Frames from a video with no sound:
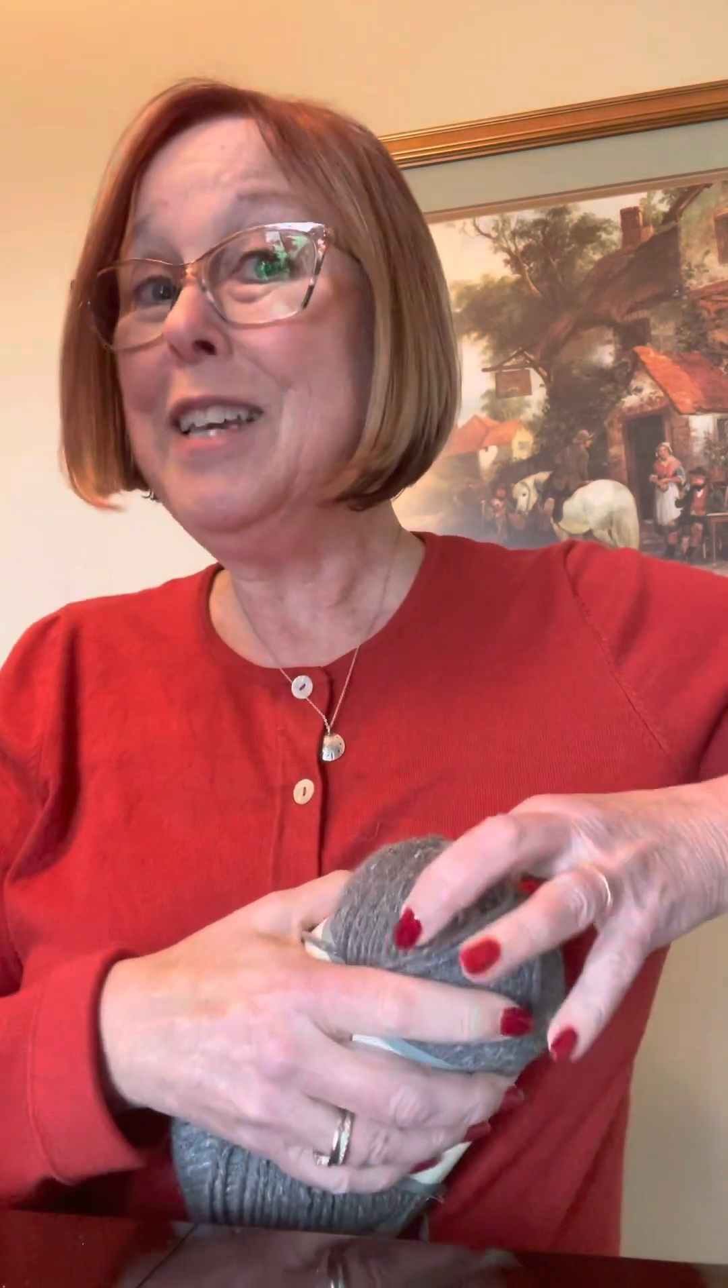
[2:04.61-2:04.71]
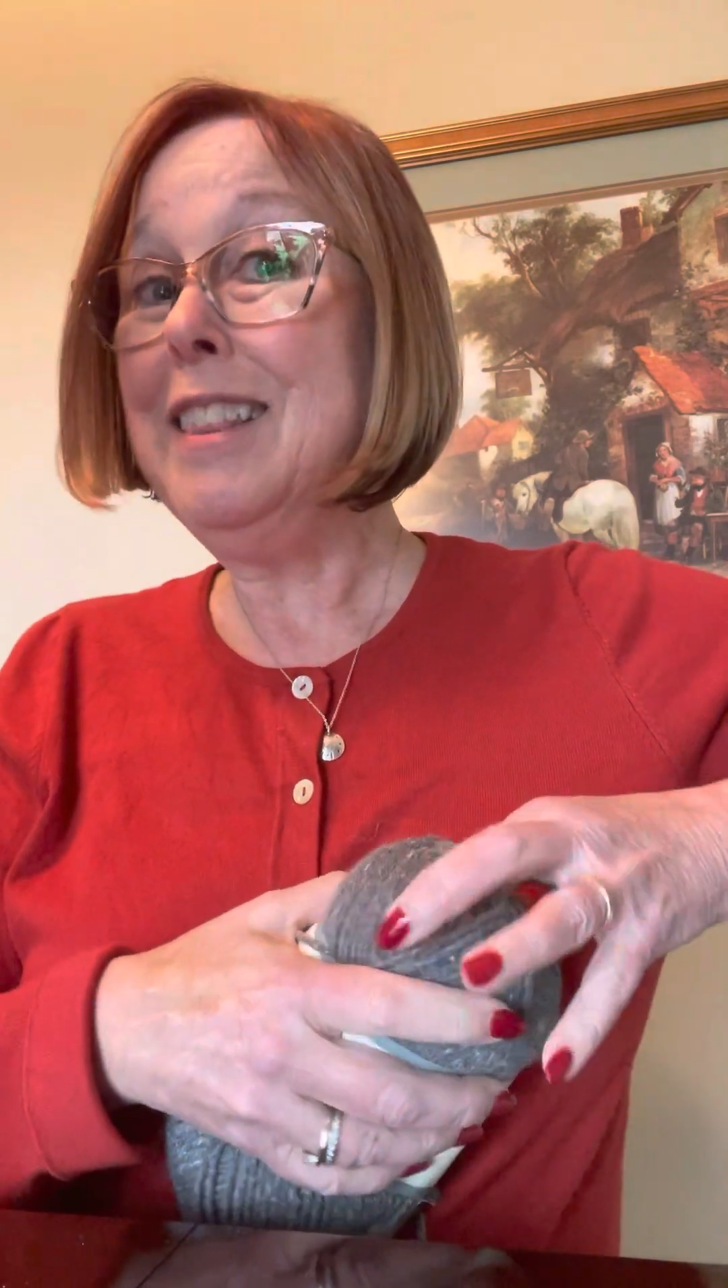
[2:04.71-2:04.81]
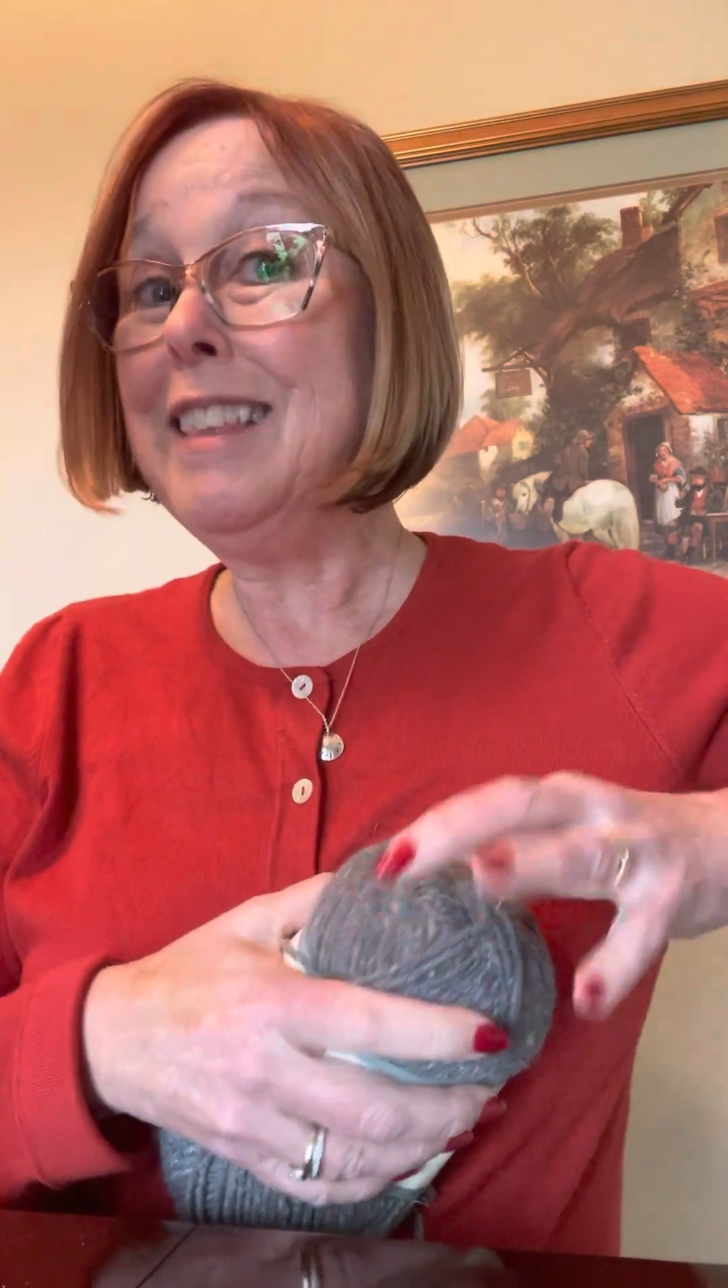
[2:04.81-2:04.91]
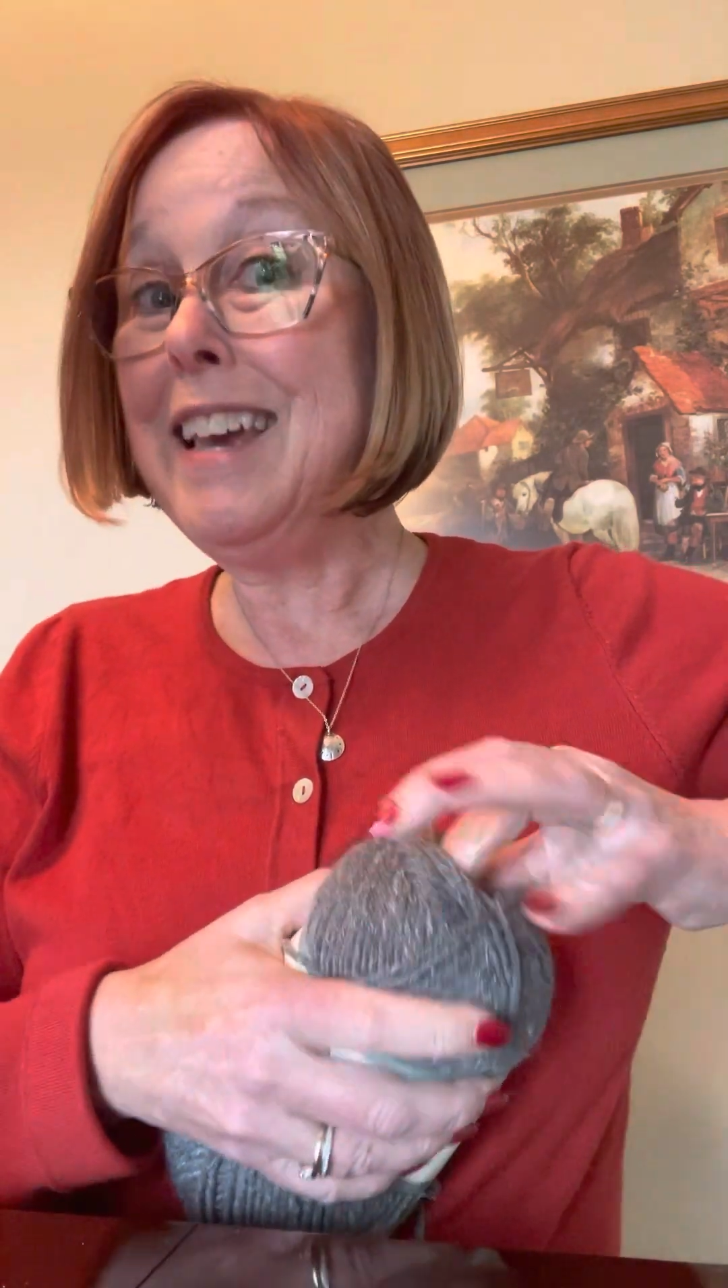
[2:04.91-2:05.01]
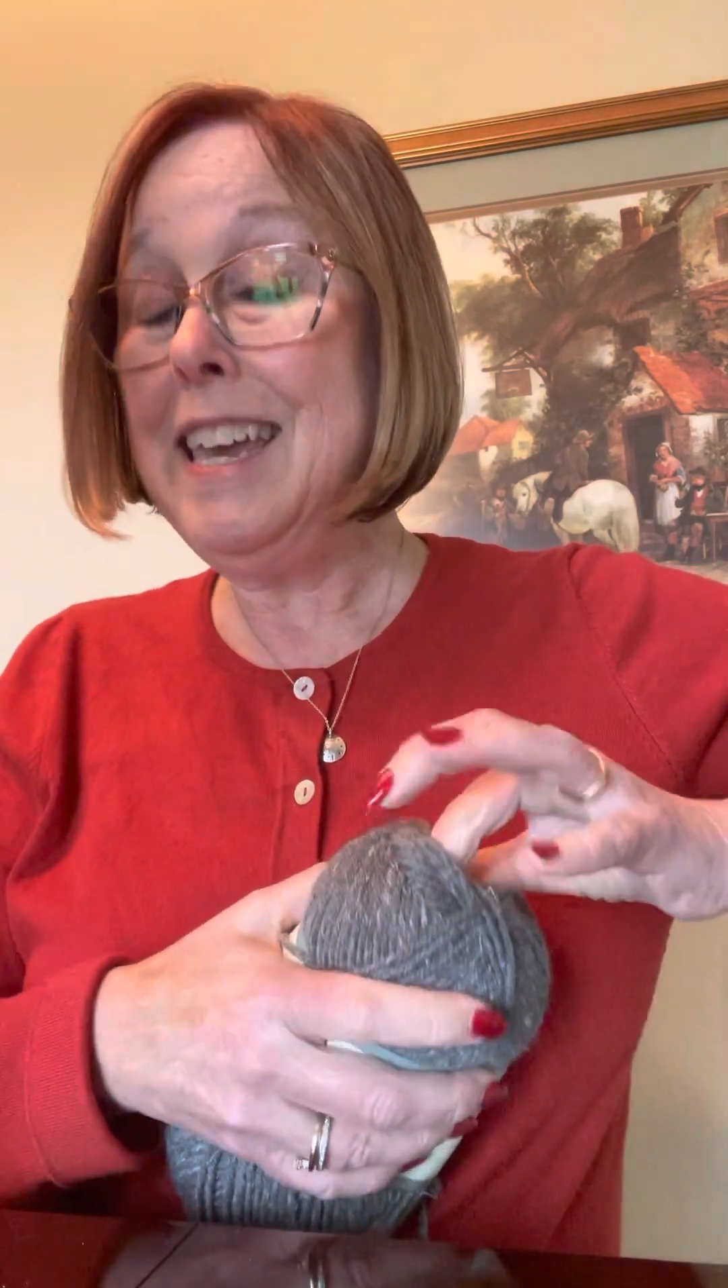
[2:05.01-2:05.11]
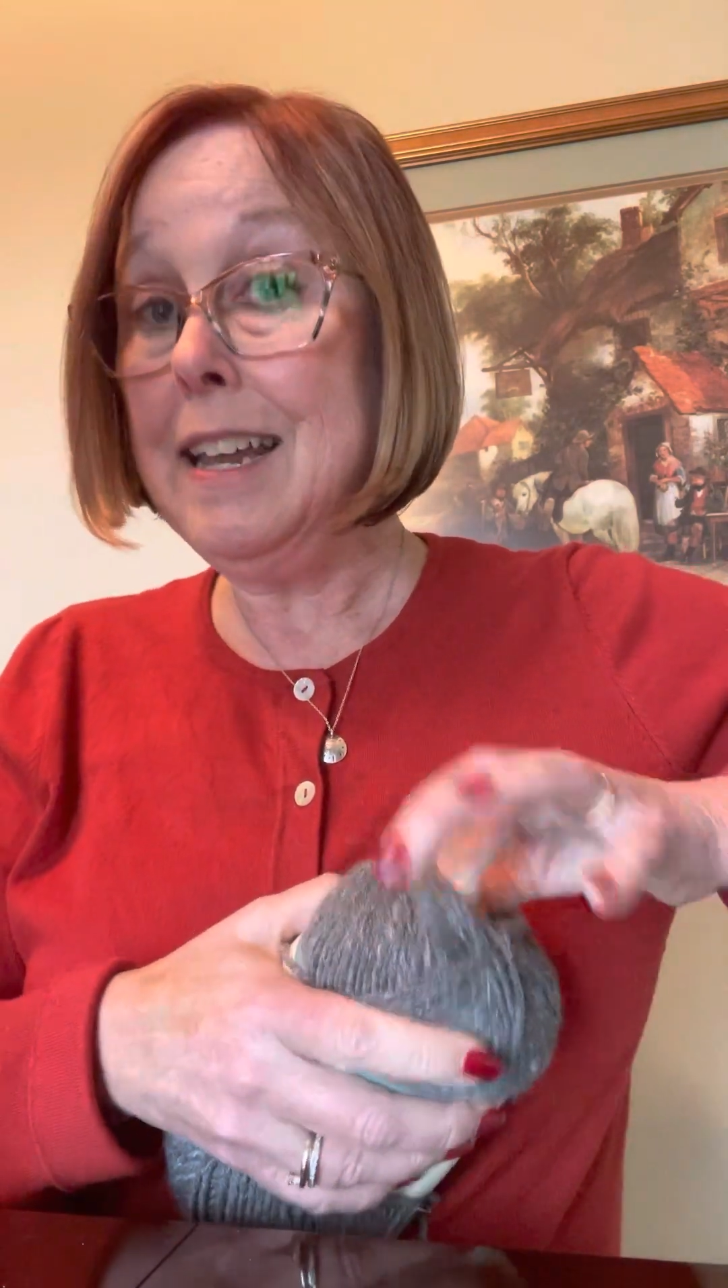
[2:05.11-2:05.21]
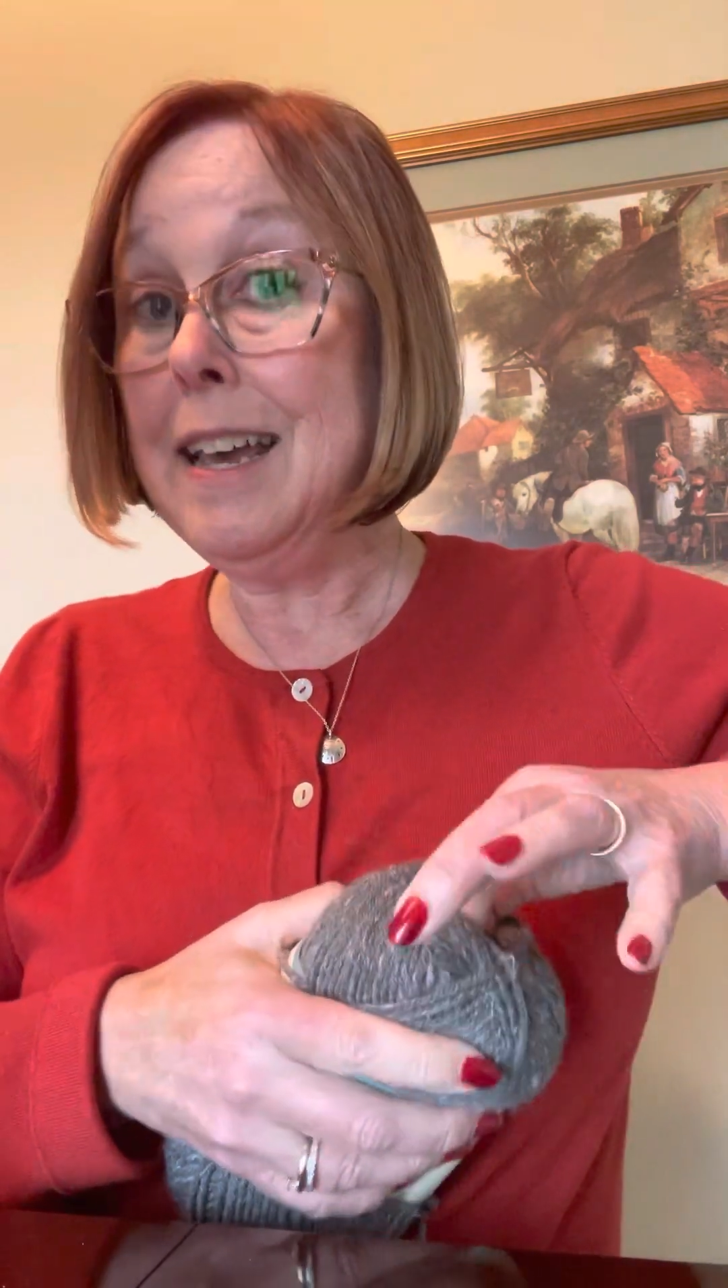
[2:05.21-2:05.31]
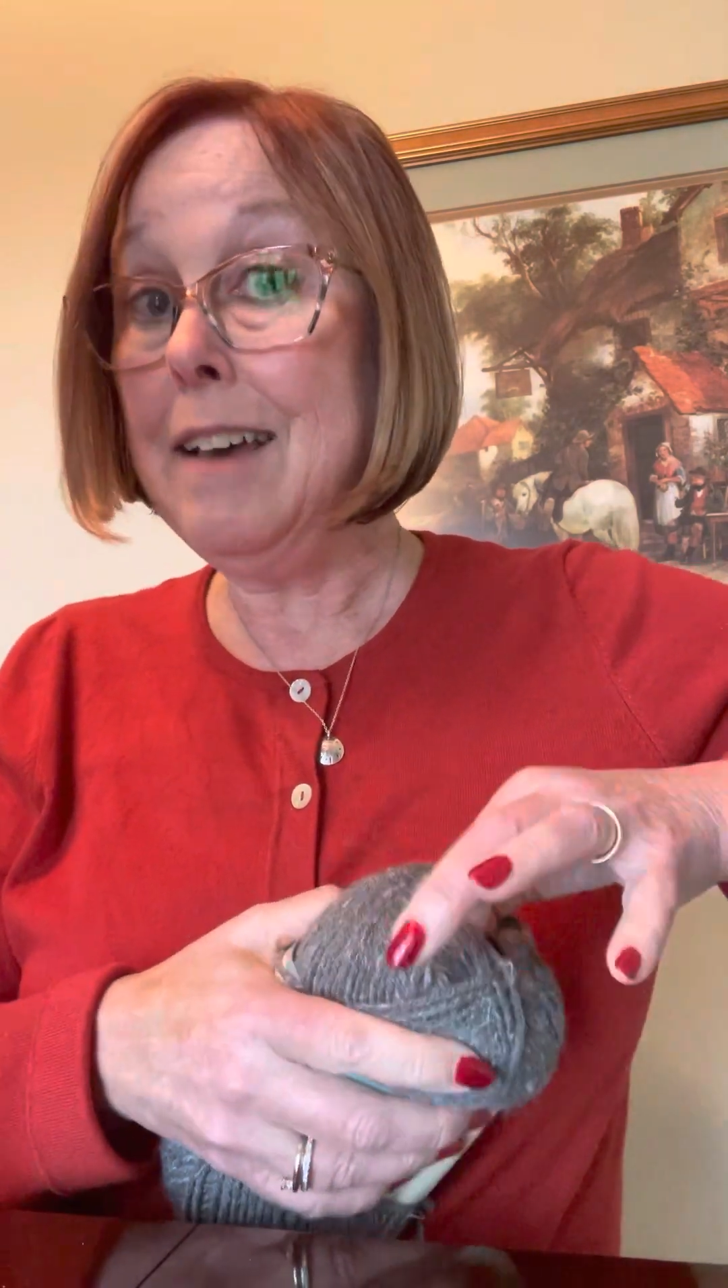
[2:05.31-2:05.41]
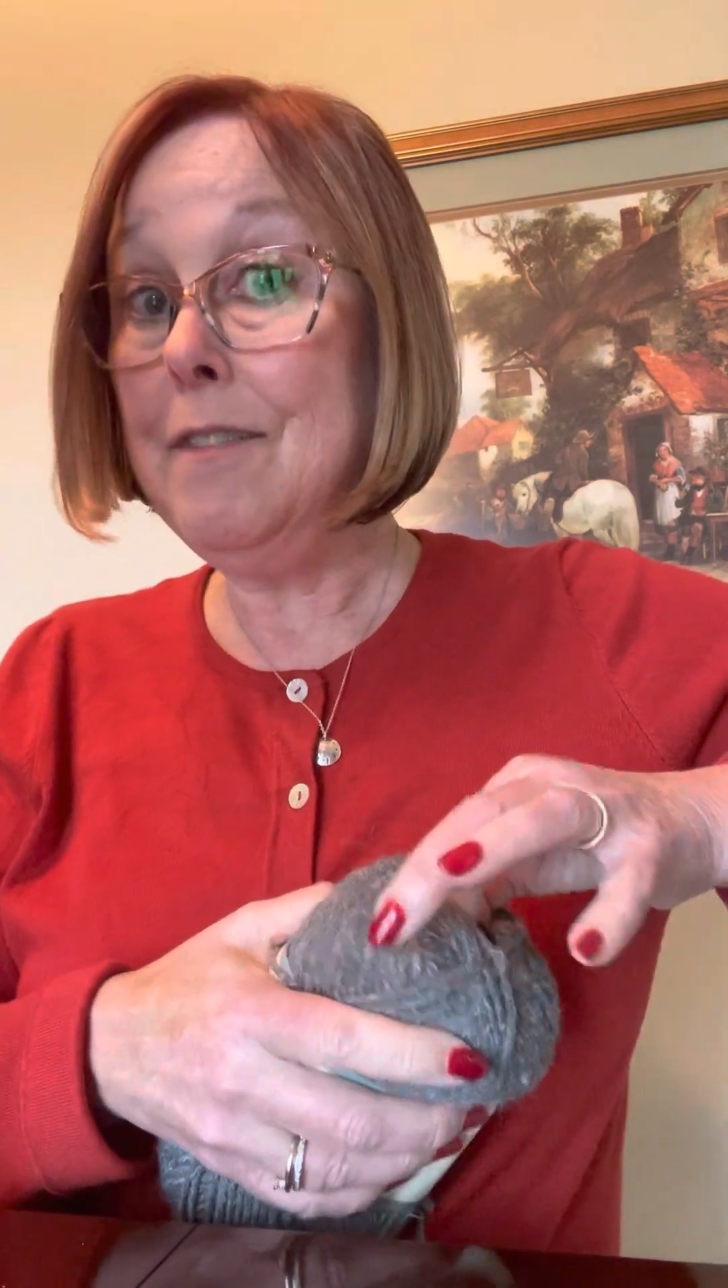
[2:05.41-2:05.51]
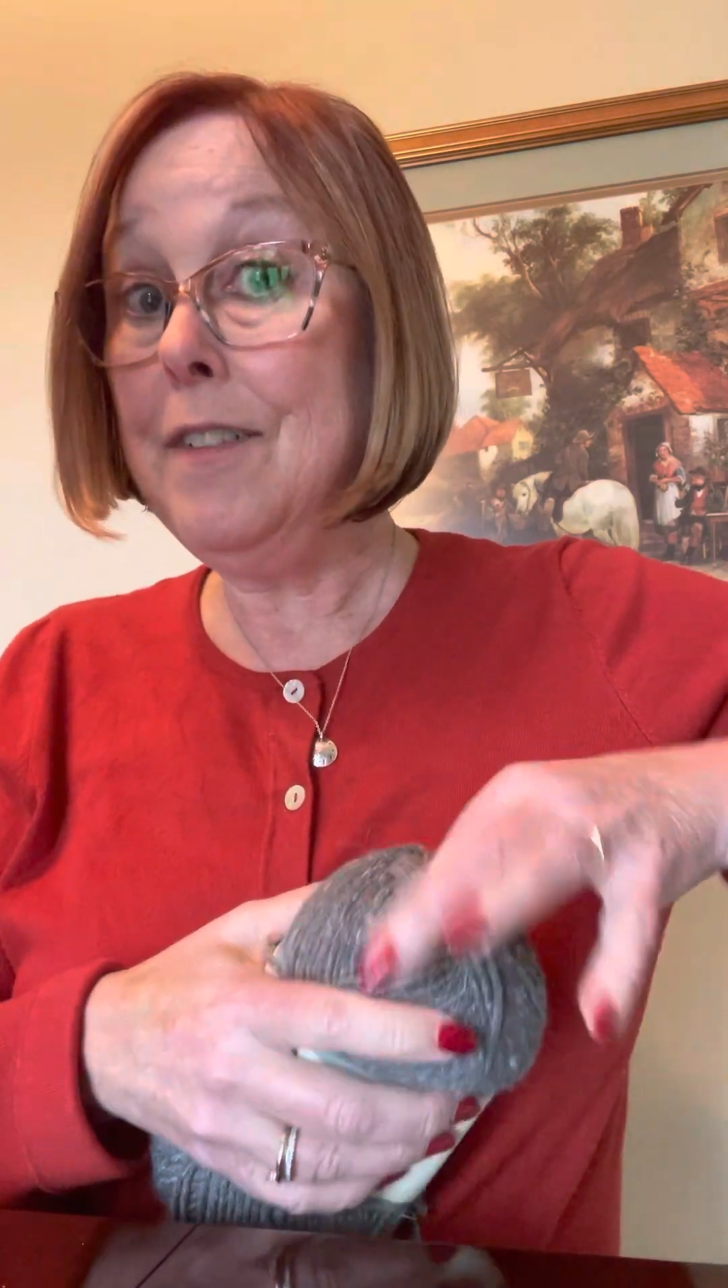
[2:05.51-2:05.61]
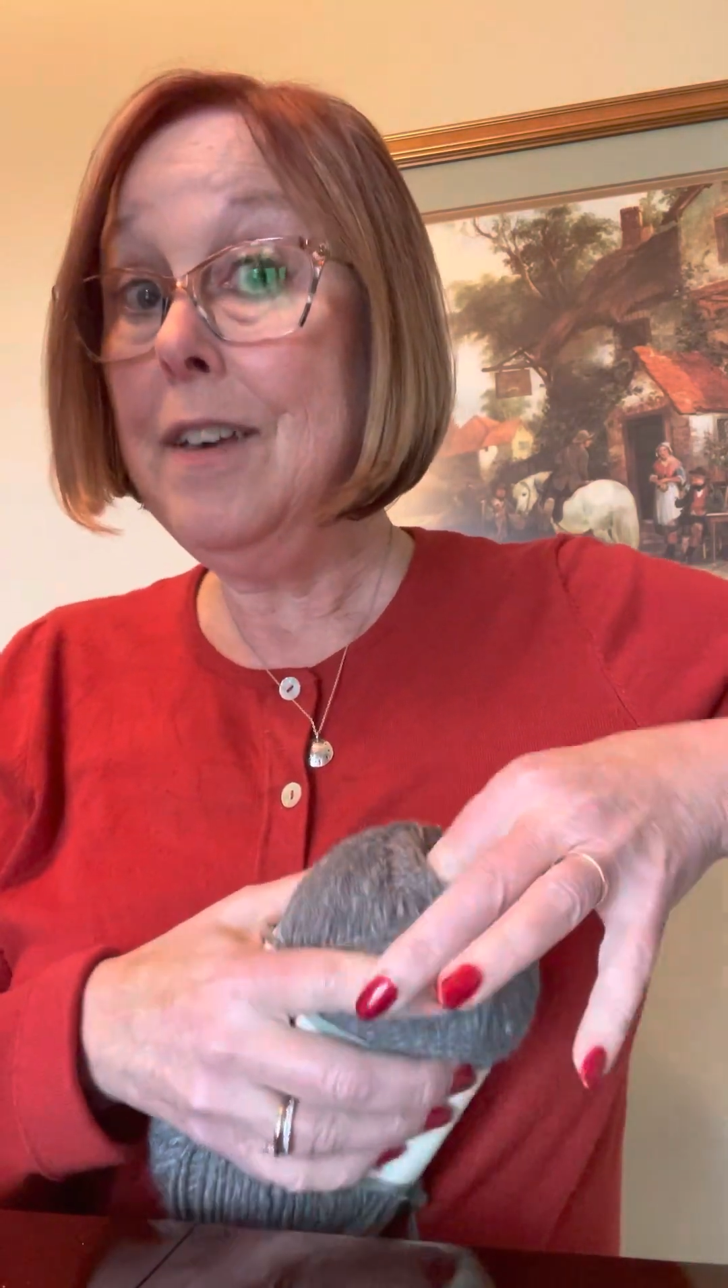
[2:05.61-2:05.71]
lucky enough